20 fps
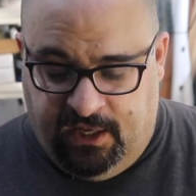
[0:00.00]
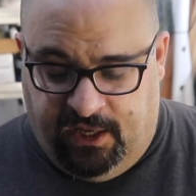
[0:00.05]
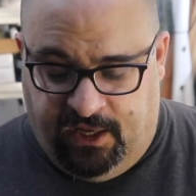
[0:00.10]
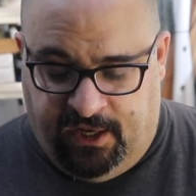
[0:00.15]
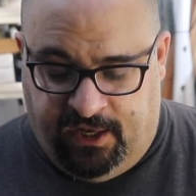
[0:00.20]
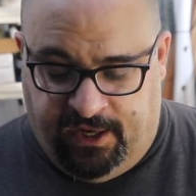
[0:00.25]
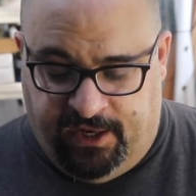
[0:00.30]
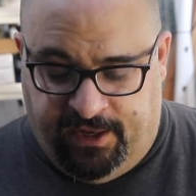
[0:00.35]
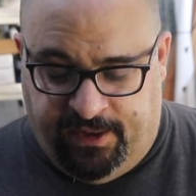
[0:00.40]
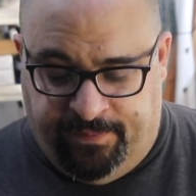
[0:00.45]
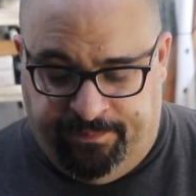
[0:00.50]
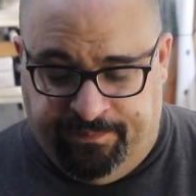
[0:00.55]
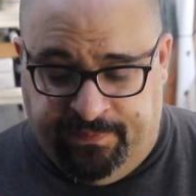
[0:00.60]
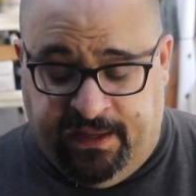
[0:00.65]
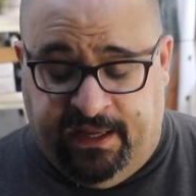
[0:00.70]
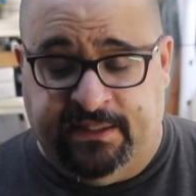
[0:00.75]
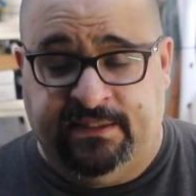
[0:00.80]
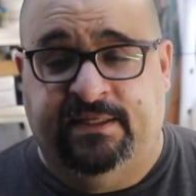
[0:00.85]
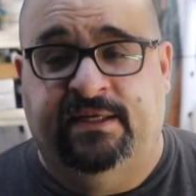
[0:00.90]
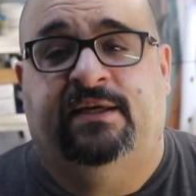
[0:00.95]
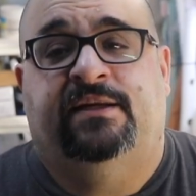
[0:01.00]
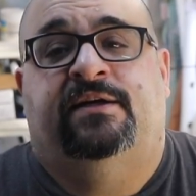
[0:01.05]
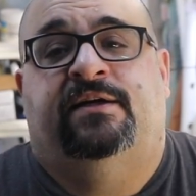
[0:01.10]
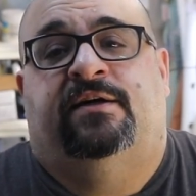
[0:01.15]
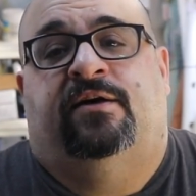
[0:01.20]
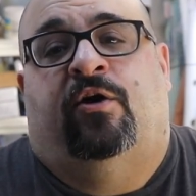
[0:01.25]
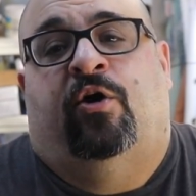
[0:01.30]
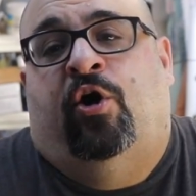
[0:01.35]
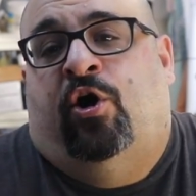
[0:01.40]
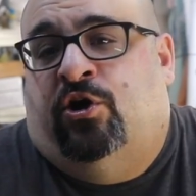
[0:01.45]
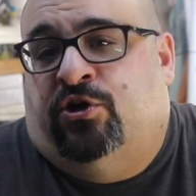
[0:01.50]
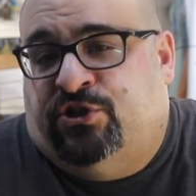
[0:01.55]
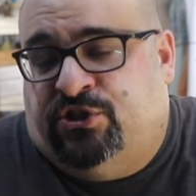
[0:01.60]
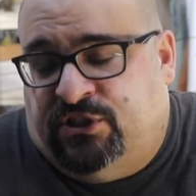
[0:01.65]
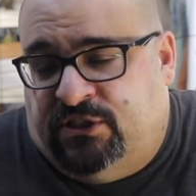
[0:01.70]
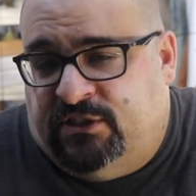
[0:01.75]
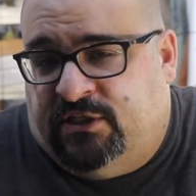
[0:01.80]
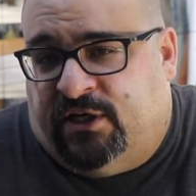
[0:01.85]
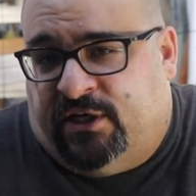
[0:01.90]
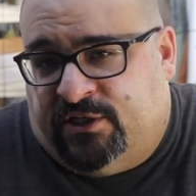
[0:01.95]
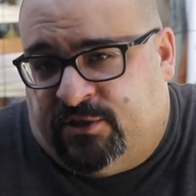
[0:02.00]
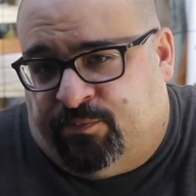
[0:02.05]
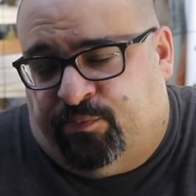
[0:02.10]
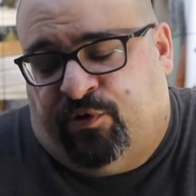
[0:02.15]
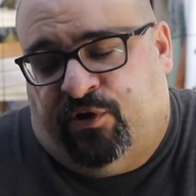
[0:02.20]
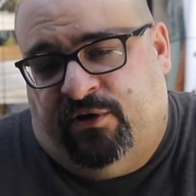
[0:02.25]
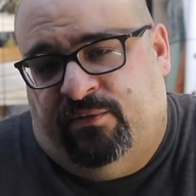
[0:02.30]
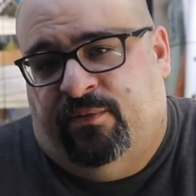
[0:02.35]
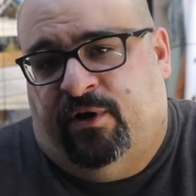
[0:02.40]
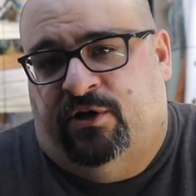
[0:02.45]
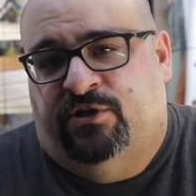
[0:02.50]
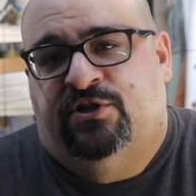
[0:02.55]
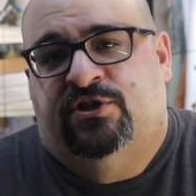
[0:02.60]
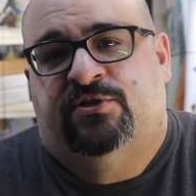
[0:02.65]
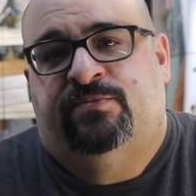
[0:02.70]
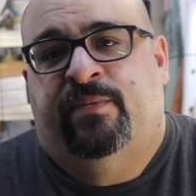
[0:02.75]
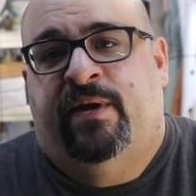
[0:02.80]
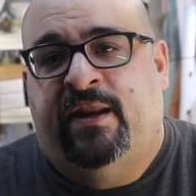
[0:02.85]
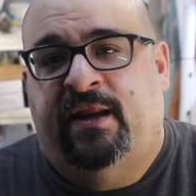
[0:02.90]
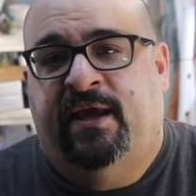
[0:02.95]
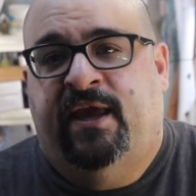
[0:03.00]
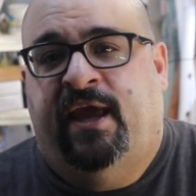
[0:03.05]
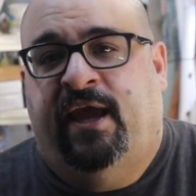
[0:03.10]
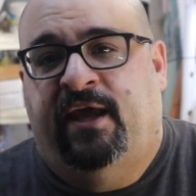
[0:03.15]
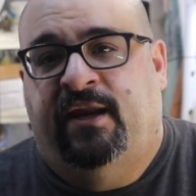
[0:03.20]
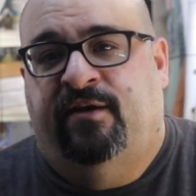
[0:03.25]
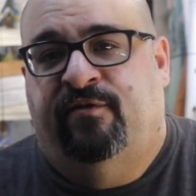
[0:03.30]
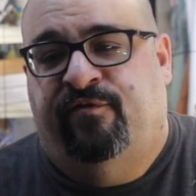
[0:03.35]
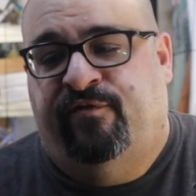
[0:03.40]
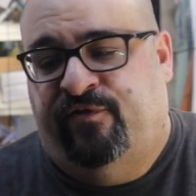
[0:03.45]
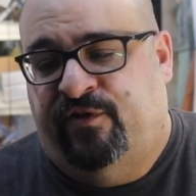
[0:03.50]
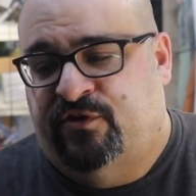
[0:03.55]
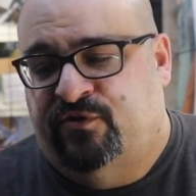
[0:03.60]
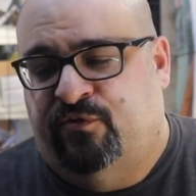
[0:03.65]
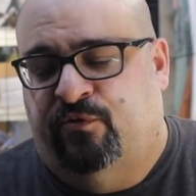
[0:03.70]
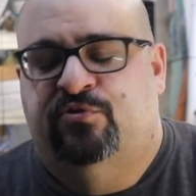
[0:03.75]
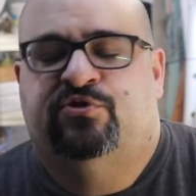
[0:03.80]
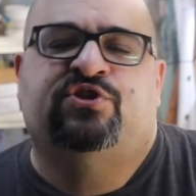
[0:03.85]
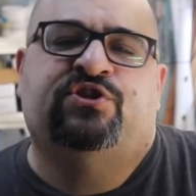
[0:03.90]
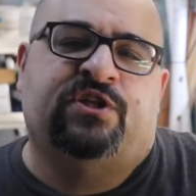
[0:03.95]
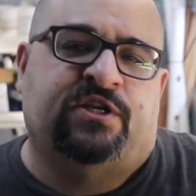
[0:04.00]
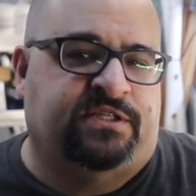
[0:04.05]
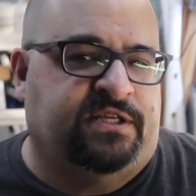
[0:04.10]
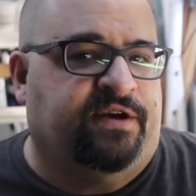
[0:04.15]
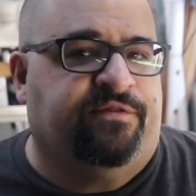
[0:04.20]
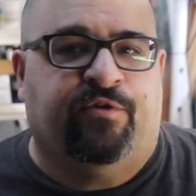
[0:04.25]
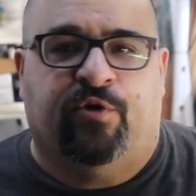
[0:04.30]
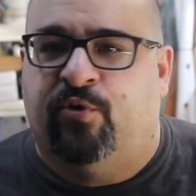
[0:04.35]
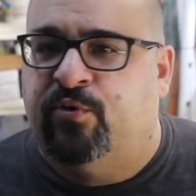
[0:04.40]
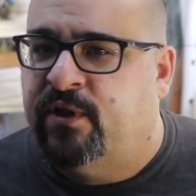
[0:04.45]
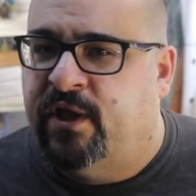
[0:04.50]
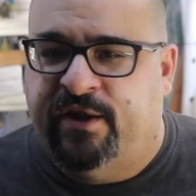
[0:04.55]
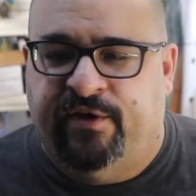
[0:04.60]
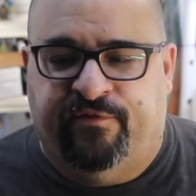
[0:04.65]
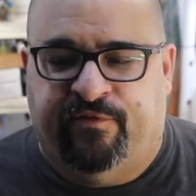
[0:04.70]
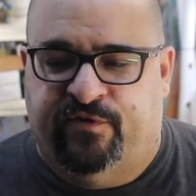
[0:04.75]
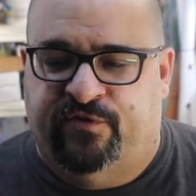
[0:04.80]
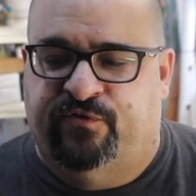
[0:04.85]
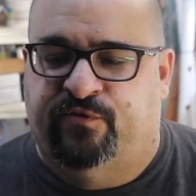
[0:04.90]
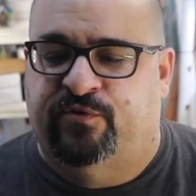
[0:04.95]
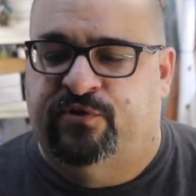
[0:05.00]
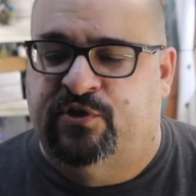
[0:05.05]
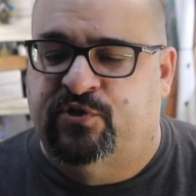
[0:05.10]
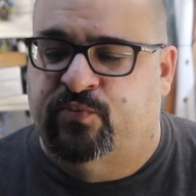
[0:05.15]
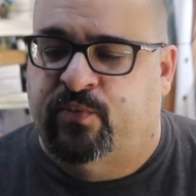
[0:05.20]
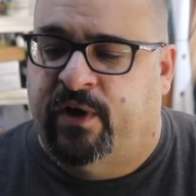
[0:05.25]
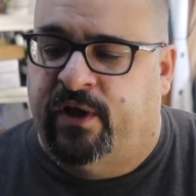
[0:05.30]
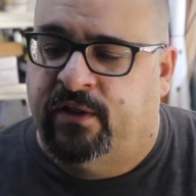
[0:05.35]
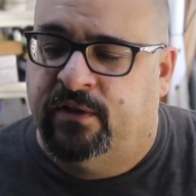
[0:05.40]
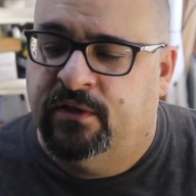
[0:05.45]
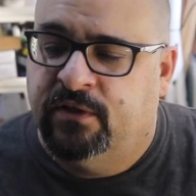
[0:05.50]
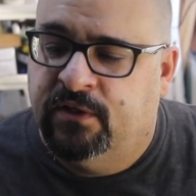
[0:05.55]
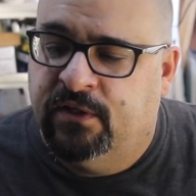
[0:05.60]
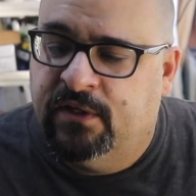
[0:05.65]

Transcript: Um, and Dina, all she does pretty much is medicated fish foods. She does have her own line of fish foods as well.